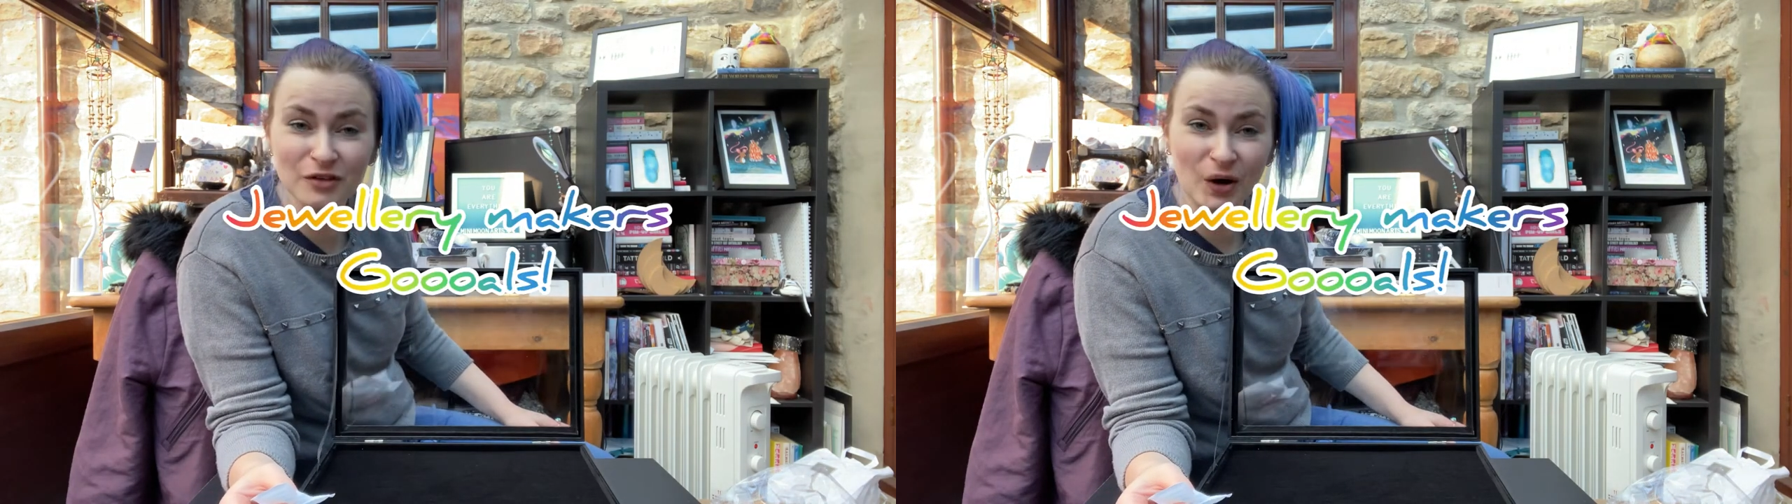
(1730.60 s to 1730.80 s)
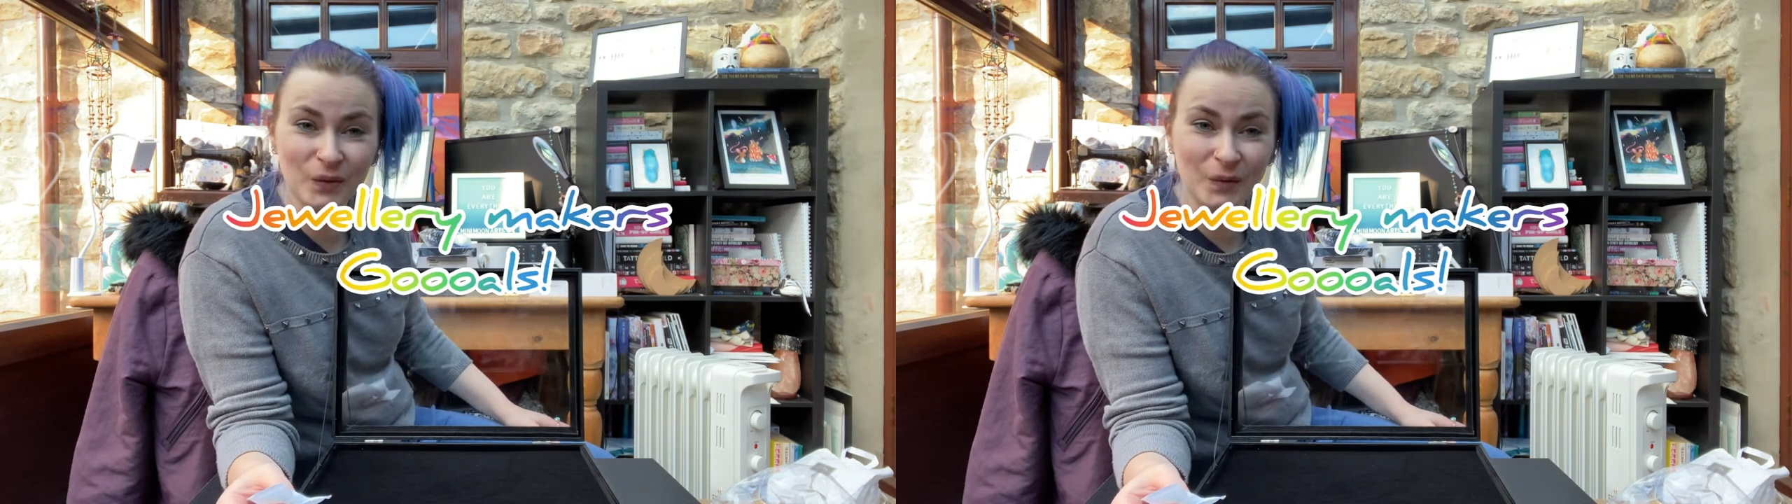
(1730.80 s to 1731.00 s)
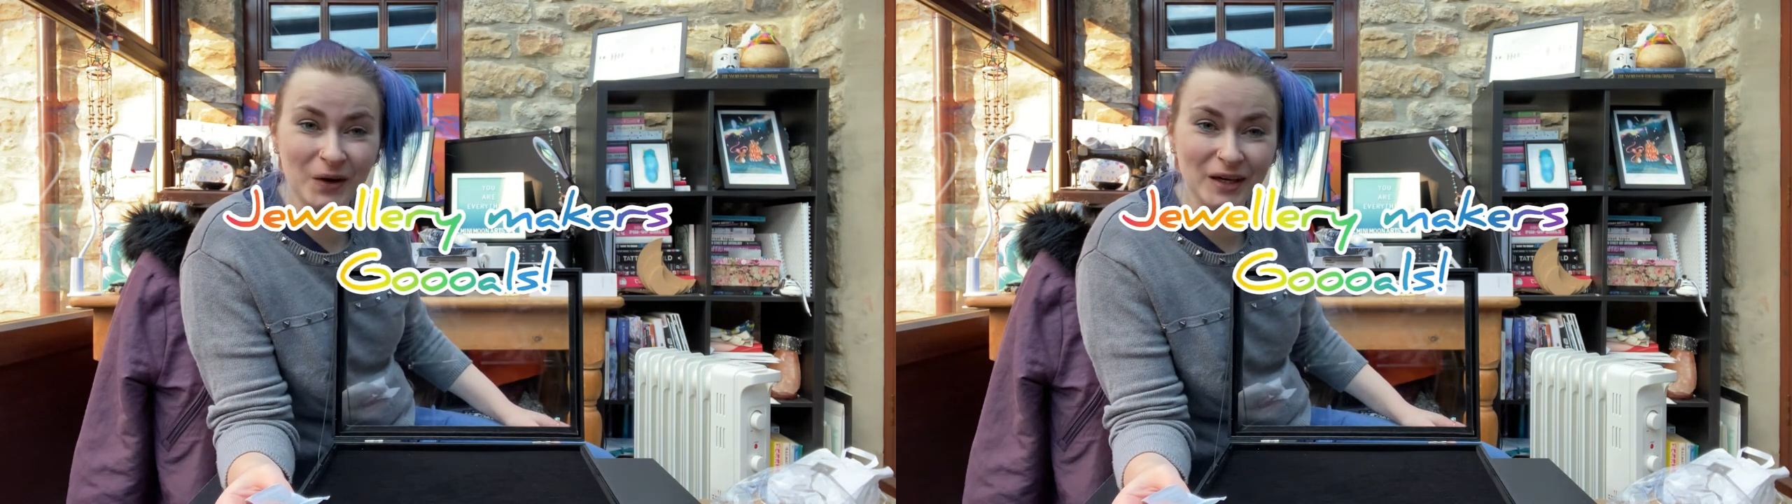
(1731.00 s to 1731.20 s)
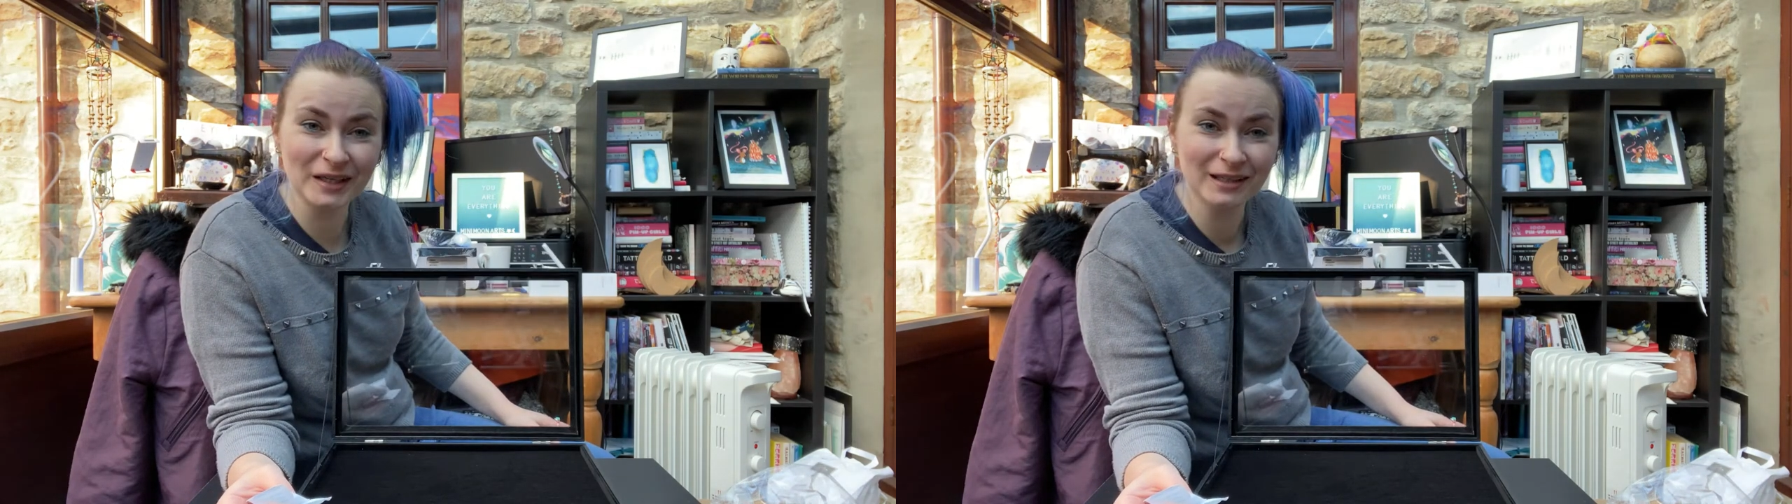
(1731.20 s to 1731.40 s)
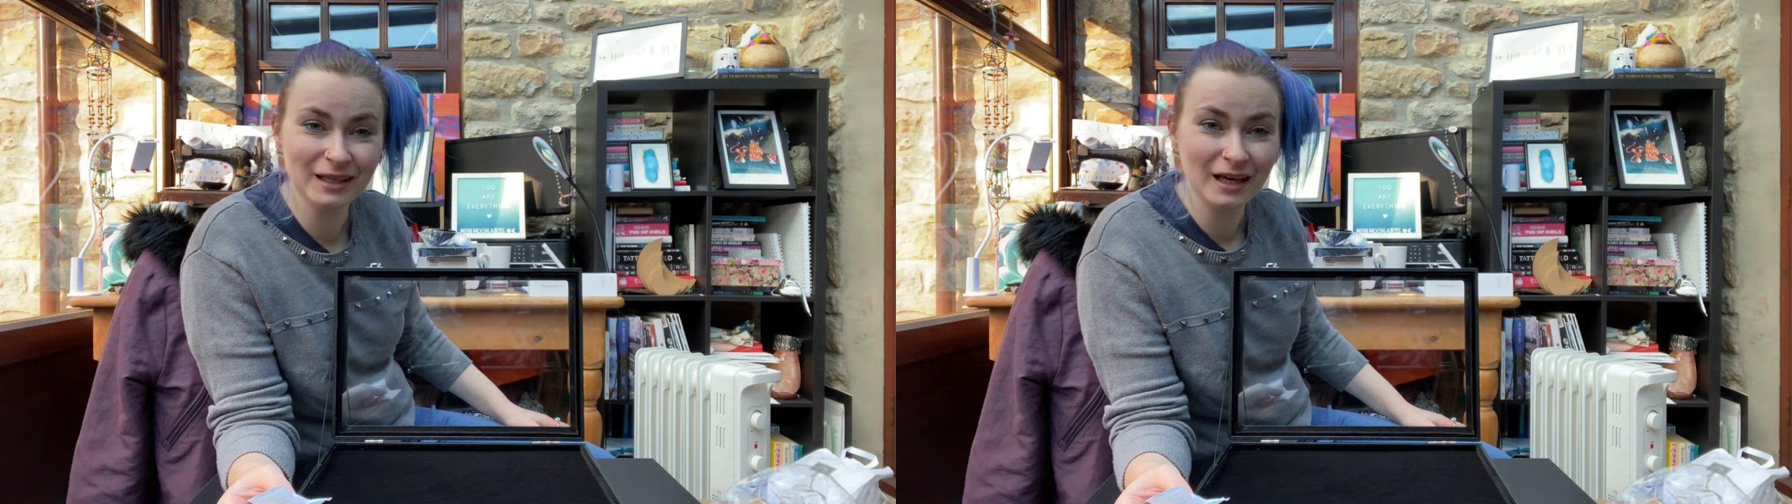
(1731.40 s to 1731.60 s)
got
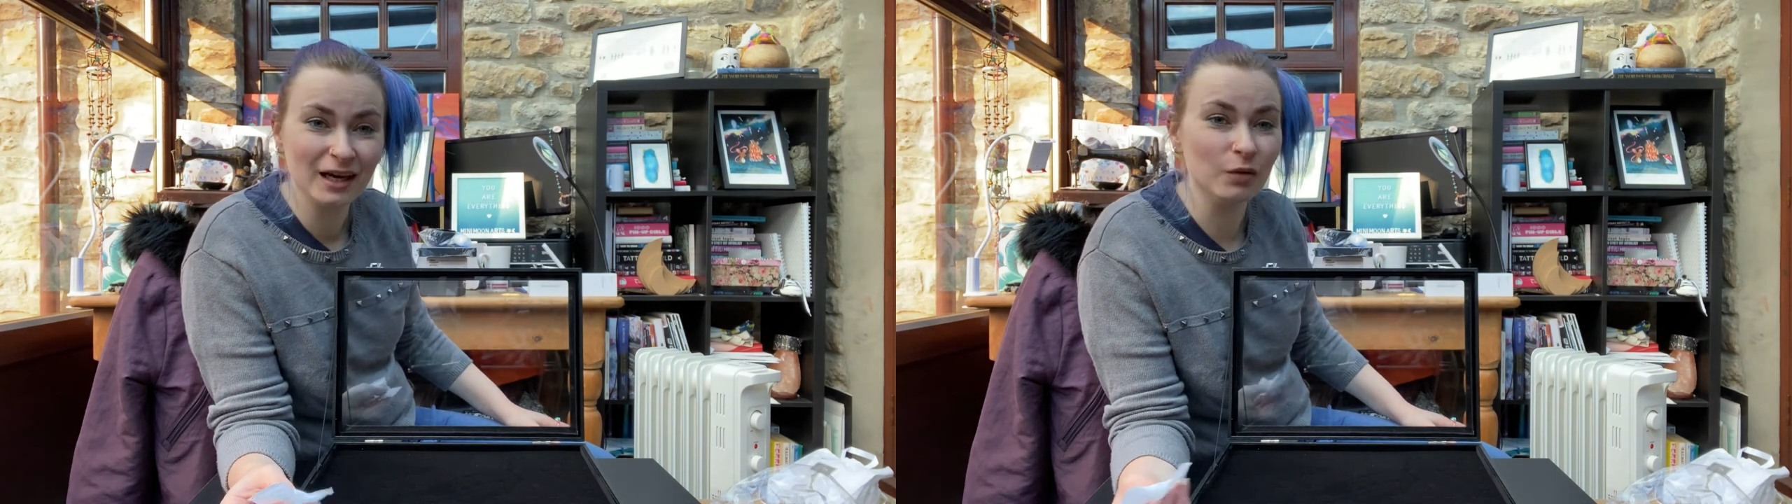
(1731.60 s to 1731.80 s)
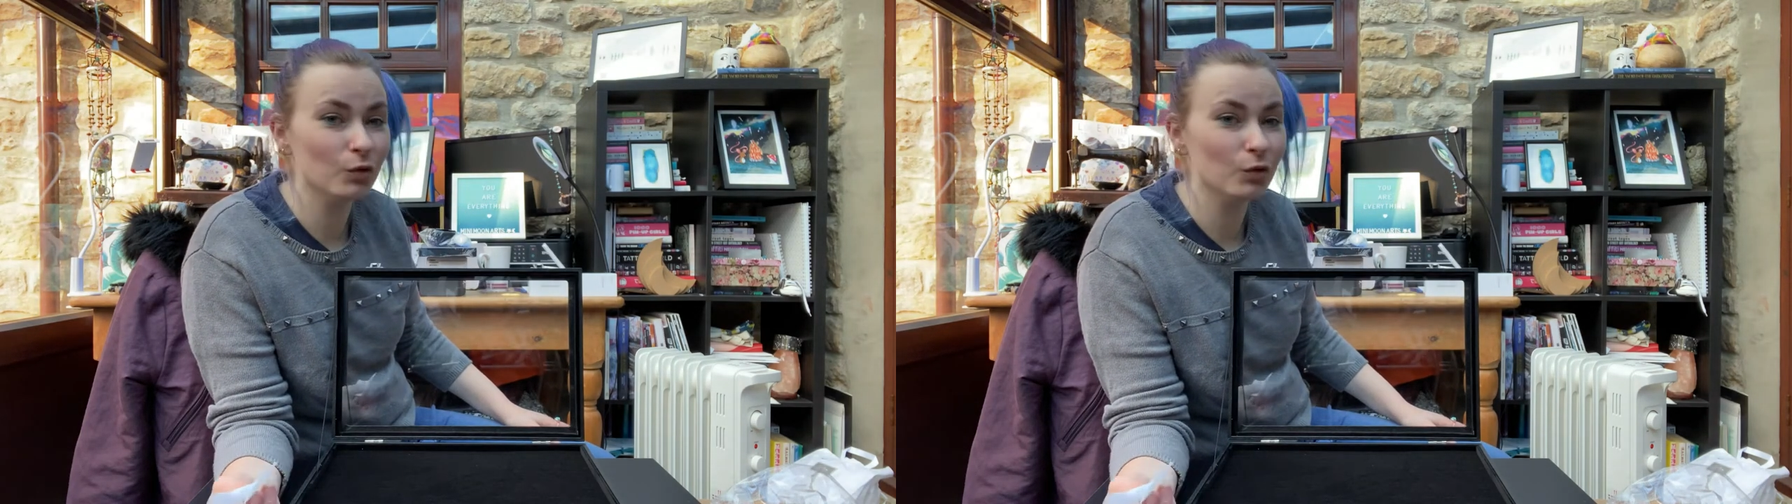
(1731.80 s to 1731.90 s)
one. And